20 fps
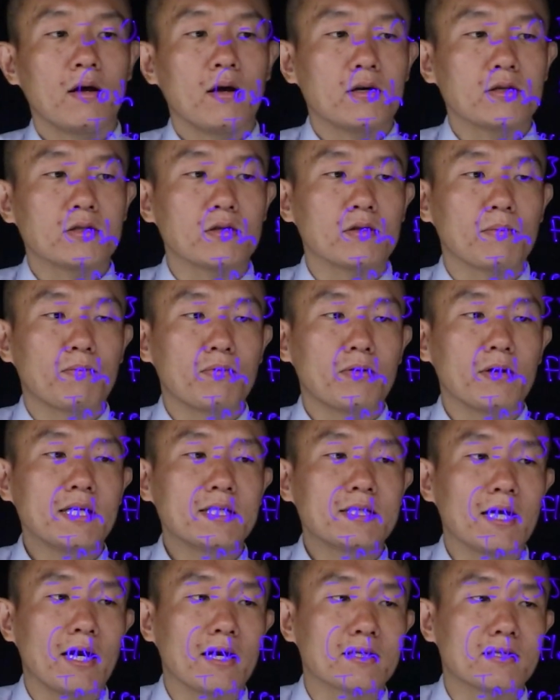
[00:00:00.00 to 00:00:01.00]
So the
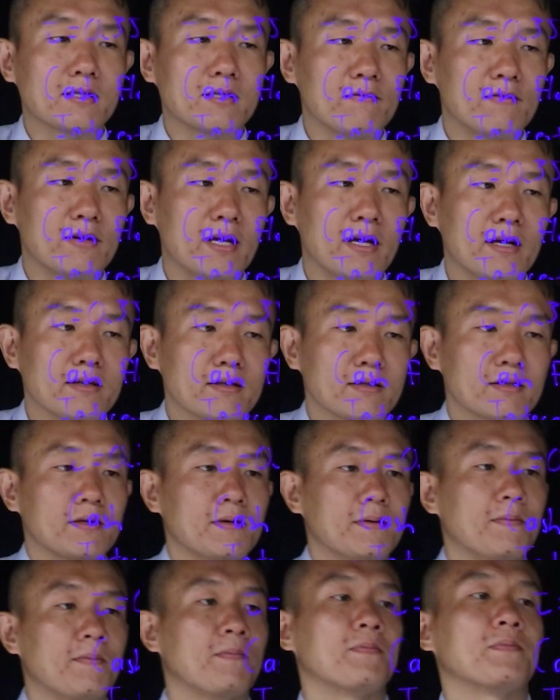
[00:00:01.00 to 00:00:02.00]
pre-tax dividend
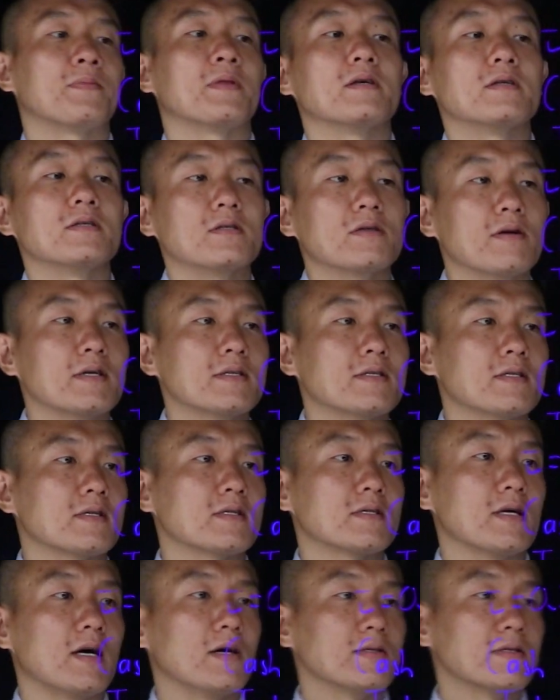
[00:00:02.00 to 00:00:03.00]
is
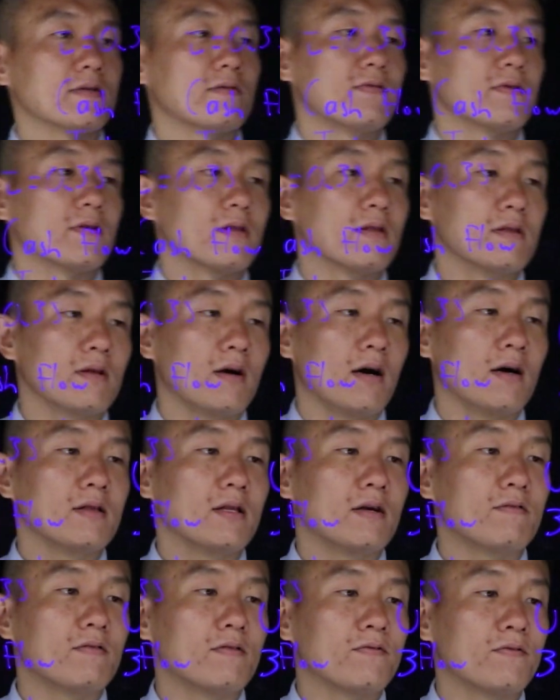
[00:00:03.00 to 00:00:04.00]
$36,000 for the
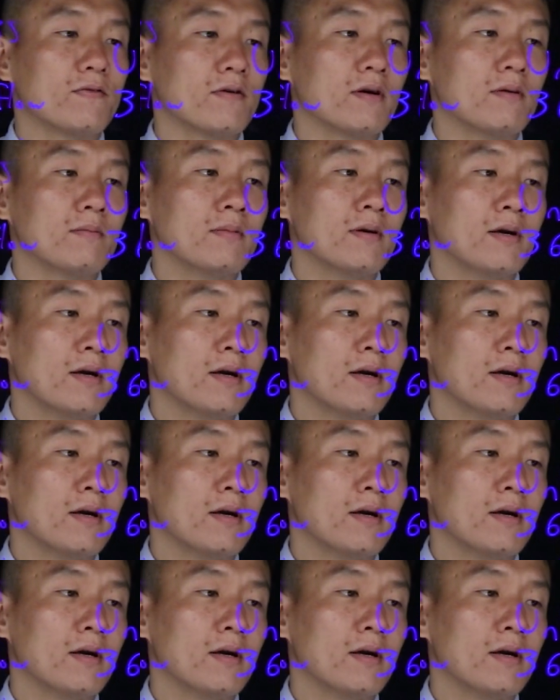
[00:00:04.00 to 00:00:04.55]
unlevered firm,